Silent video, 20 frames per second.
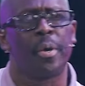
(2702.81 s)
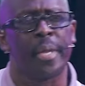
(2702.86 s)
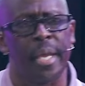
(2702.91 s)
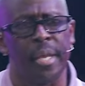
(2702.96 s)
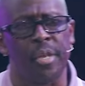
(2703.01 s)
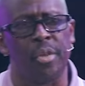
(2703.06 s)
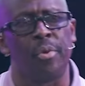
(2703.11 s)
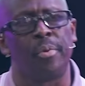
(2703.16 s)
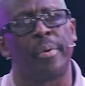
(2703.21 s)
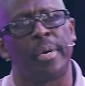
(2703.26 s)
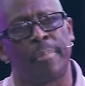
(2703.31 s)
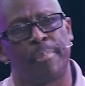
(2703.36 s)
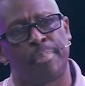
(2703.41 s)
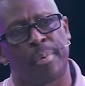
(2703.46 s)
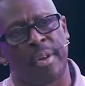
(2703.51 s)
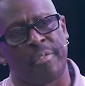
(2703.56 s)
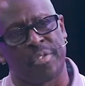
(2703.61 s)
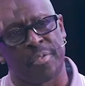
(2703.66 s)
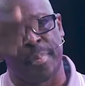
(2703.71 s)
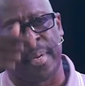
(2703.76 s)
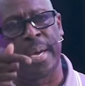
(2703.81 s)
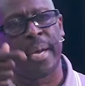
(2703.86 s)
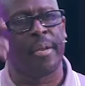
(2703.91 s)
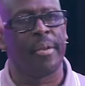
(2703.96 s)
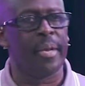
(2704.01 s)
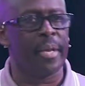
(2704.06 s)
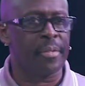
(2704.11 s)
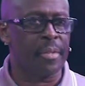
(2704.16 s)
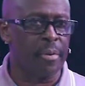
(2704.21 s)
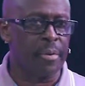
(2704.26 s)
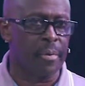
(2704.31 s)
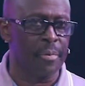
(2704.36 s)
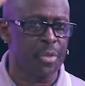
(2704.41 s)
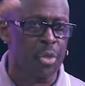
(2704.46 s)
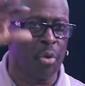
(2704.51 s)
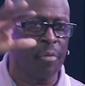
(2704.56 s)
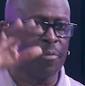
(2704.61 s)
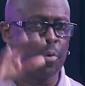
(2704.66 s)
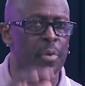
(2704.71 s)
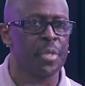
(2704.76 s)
Okay, Q. I'm probably behind you. I thought it was her